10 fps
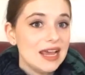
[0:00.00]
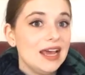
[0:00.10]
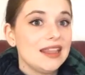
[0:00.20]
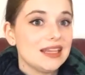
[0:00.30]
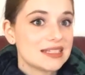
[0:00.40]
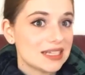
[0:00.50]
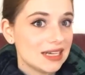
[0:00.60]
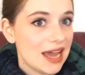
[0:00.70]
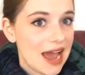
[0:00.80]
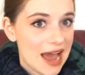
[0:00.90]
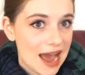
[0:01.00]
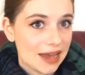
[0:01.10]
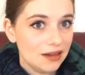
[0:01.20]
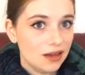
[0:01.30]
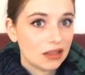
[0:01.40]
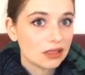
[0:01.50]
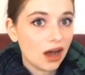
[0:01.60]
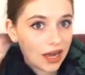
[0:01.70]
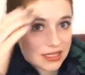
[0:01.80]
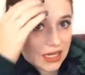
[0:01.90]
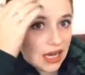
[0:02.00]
and that's gonna add a lot